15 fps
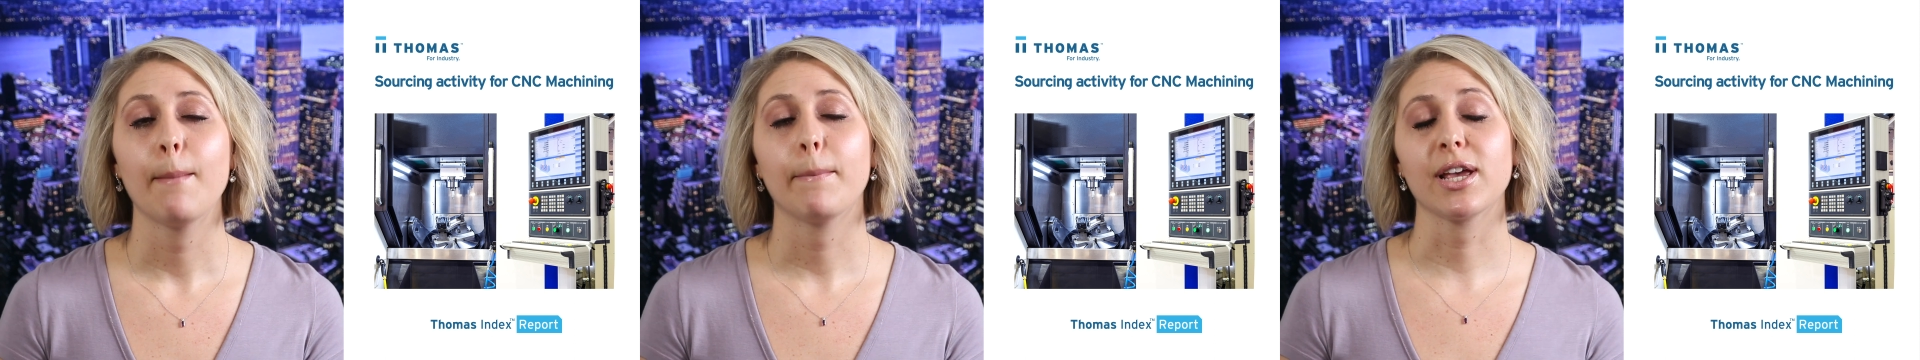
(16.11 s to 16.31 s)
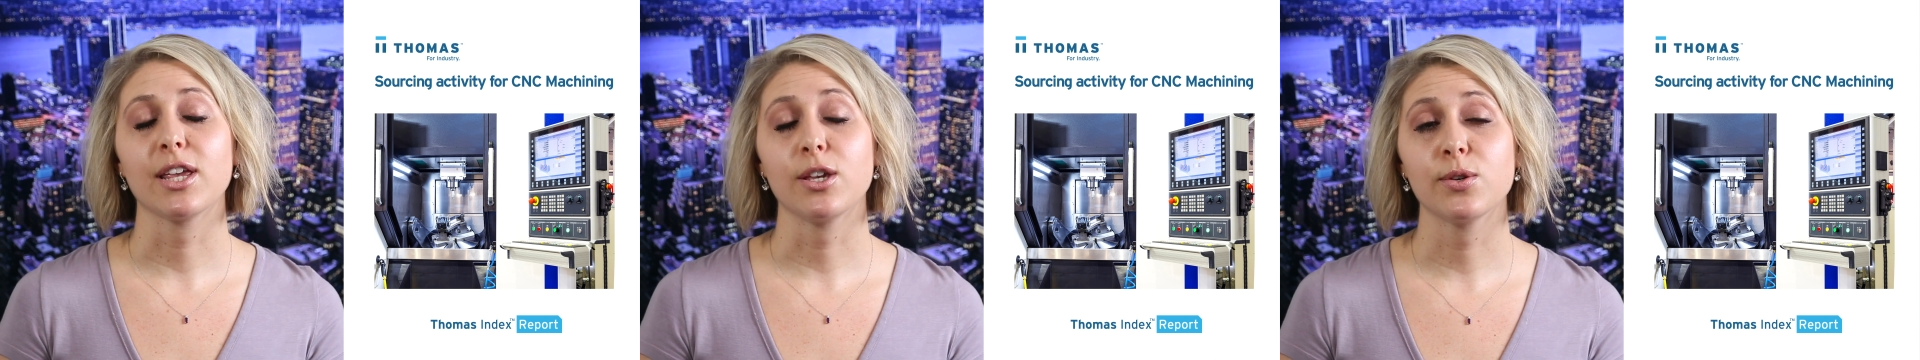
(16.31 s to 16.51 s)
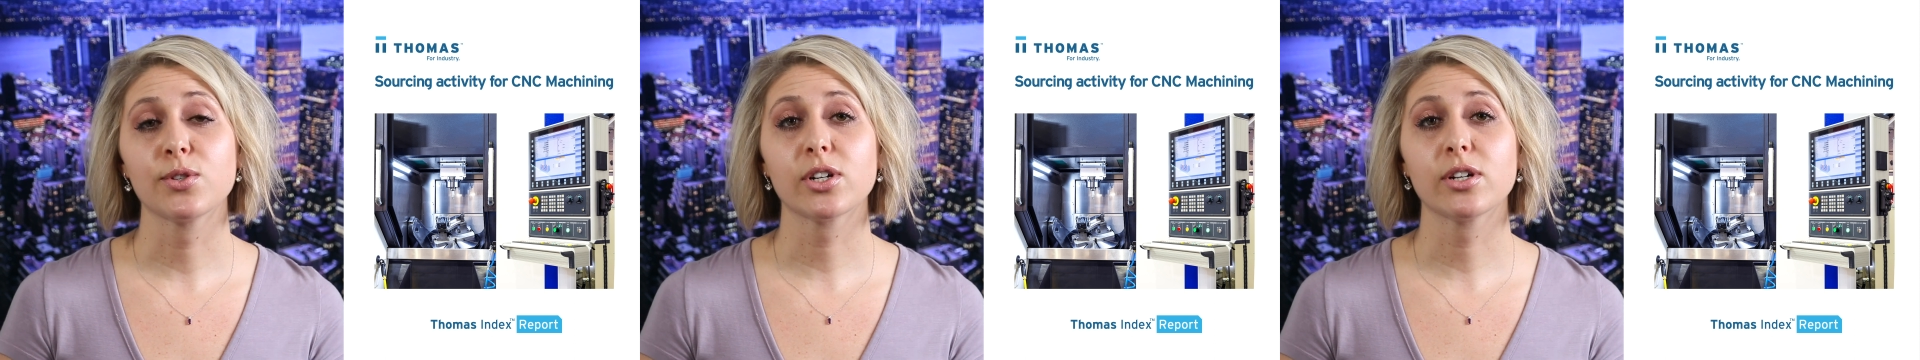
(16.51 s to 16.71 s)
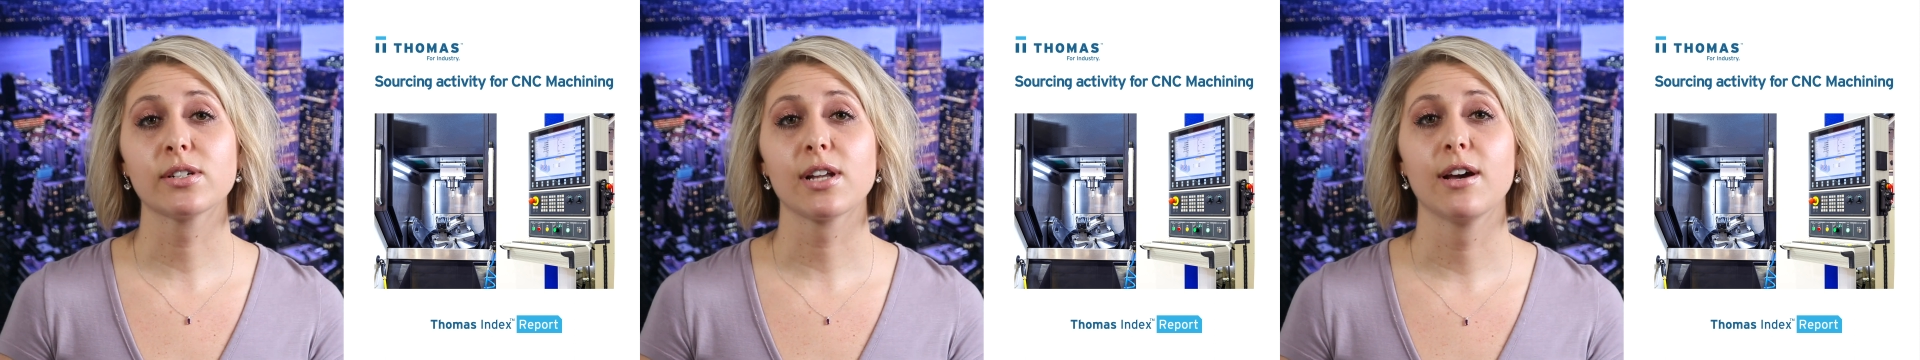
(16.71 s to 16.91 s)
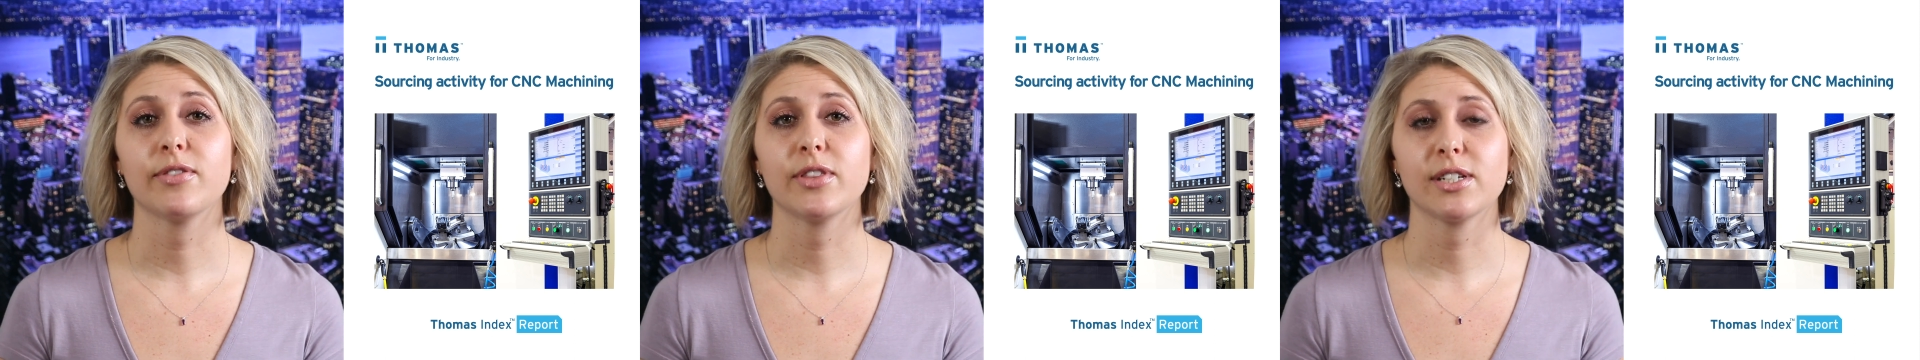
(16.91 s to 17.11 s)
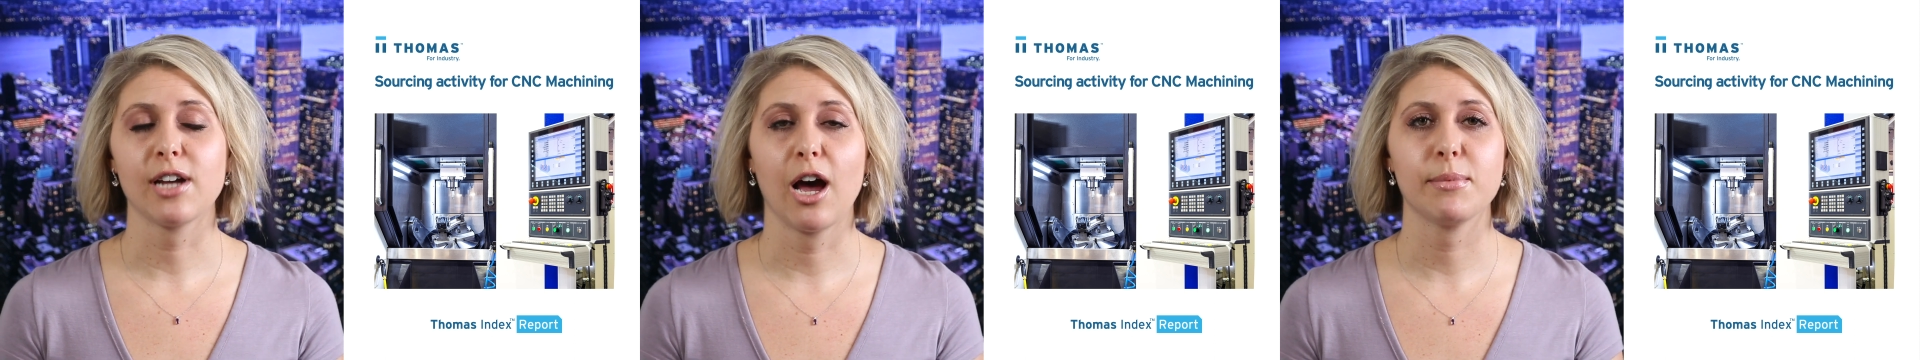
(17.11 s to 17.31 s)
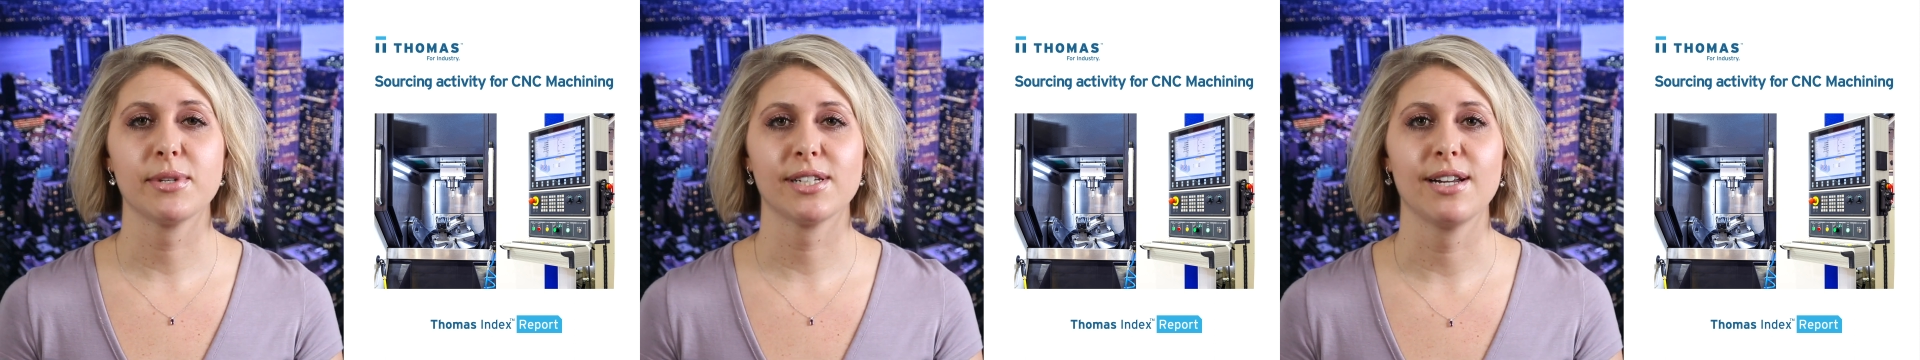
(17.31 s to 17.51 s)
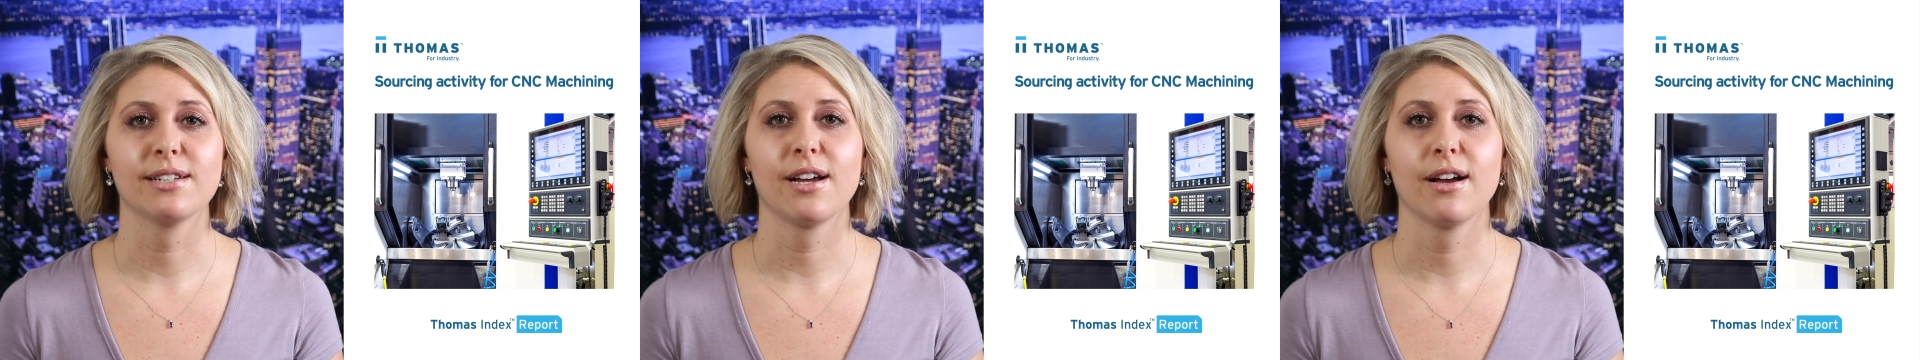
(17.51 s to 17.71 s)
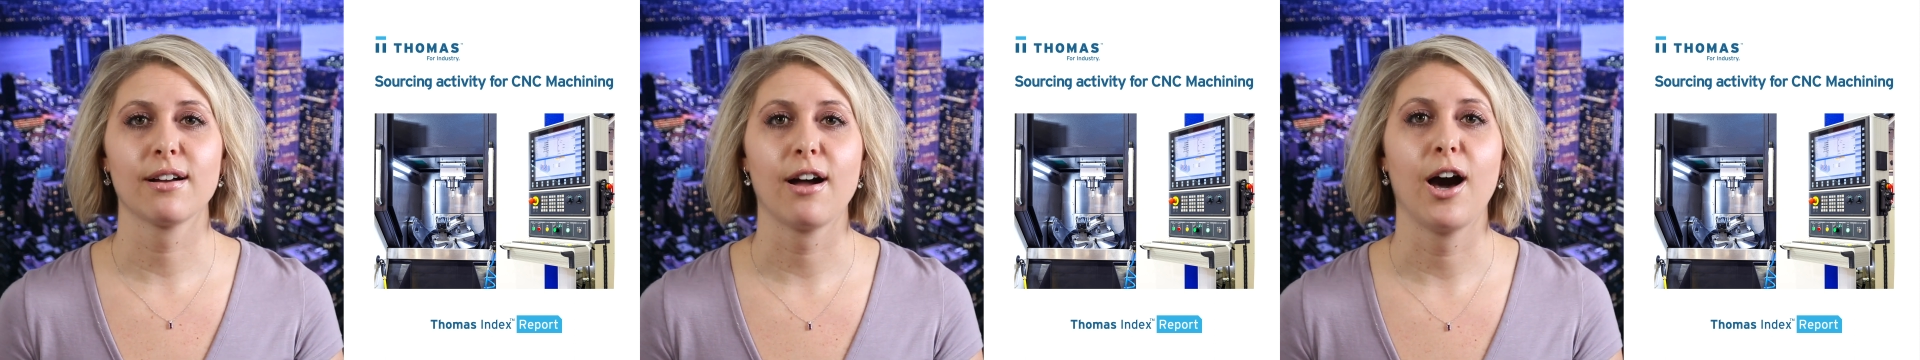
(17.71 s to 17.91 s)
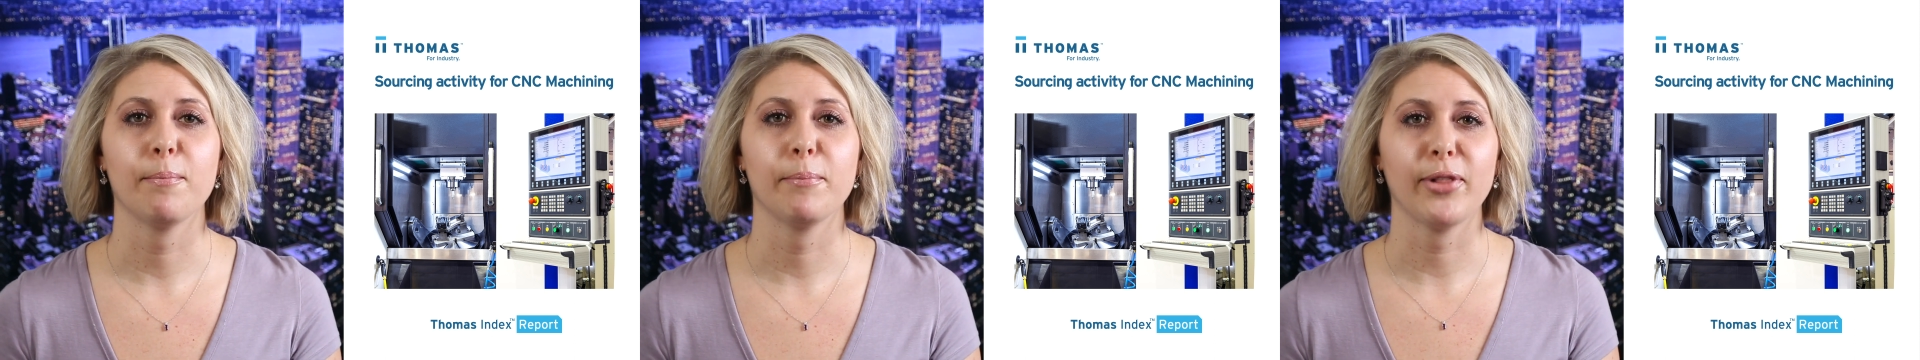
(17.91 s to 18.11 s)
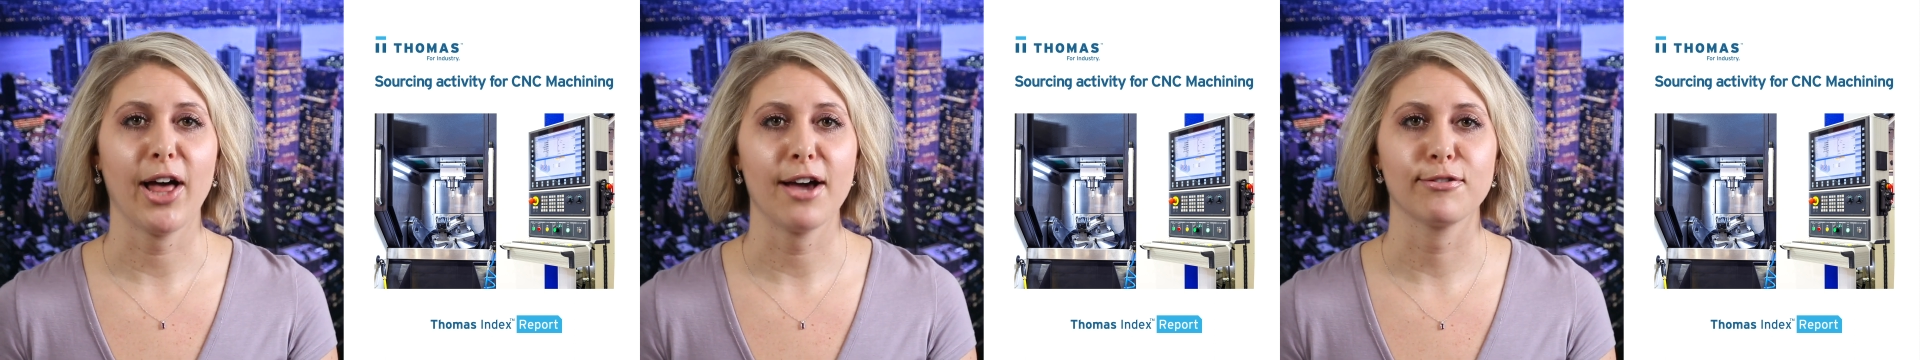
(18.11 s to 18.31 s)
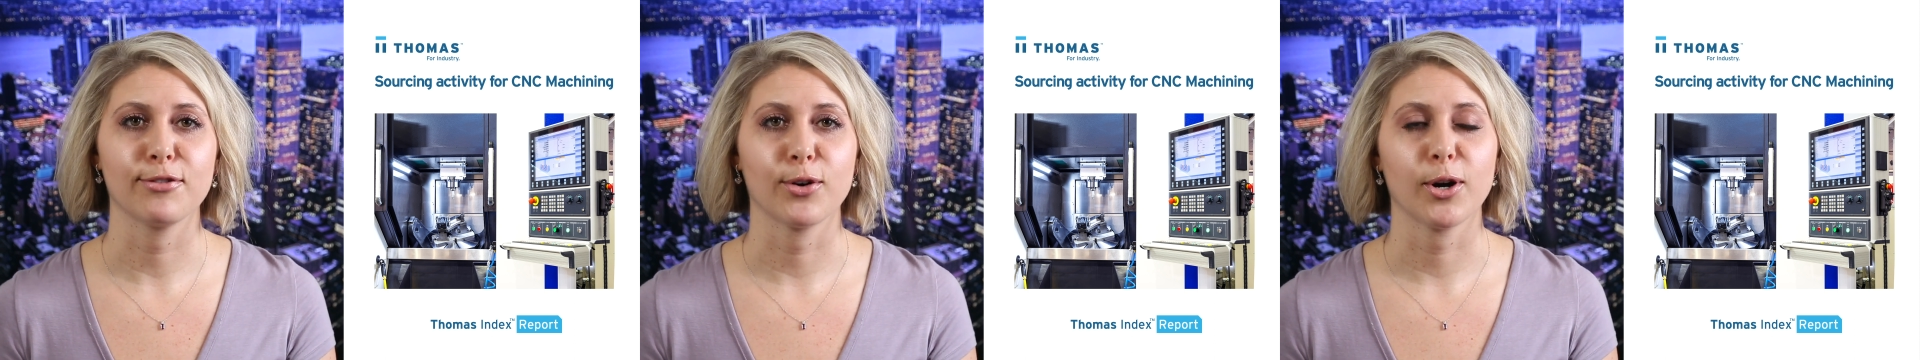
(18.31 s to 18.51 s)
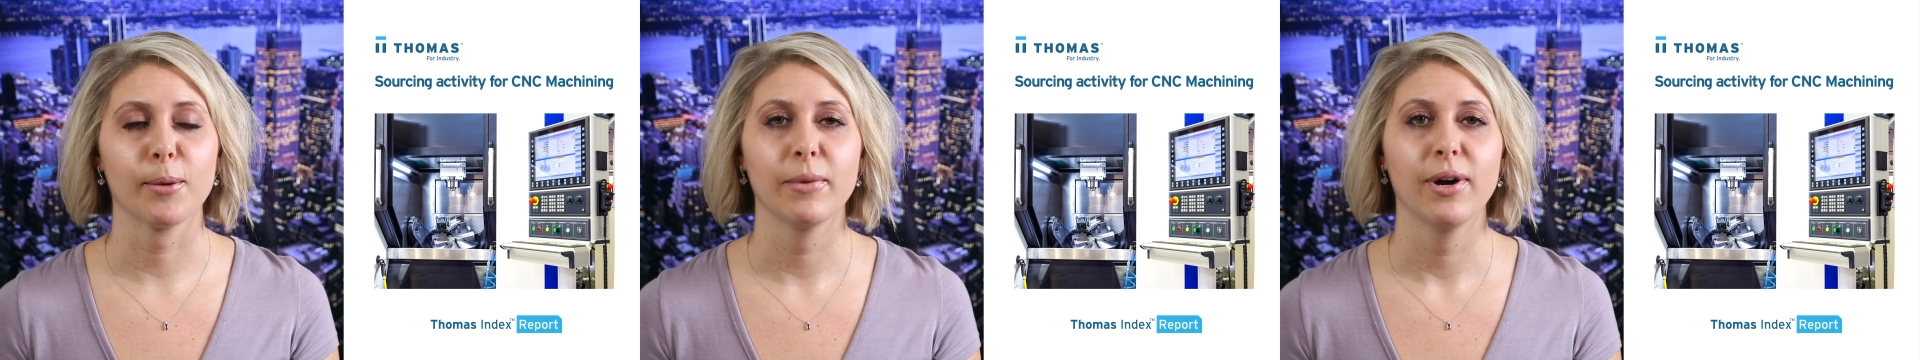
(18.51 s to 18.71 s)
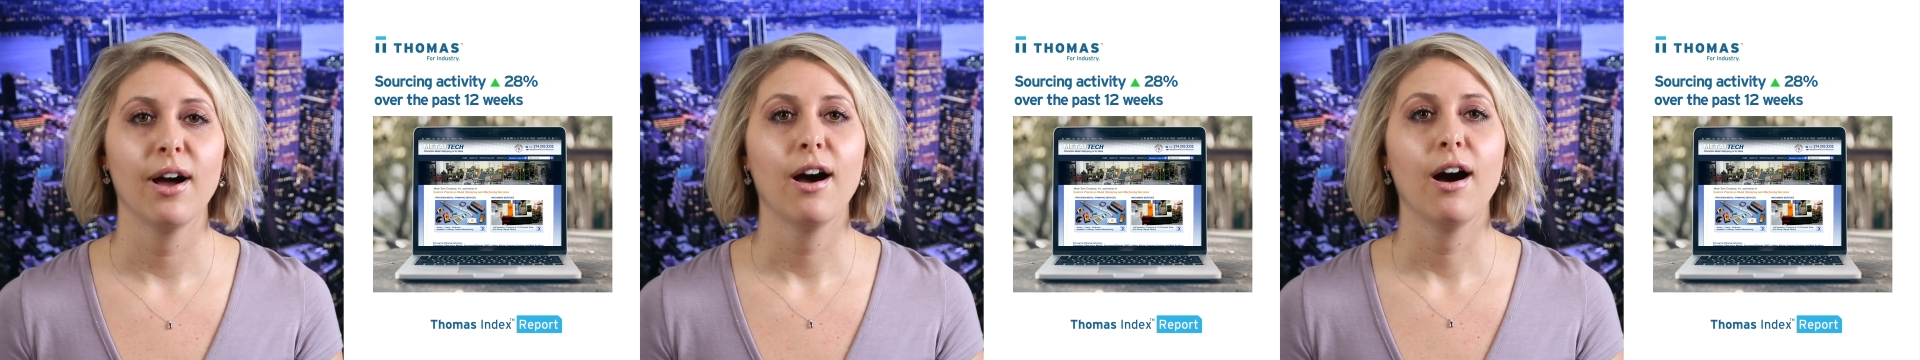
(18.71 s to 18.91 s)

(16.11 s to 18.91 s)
by users of the thomasnet.com platform.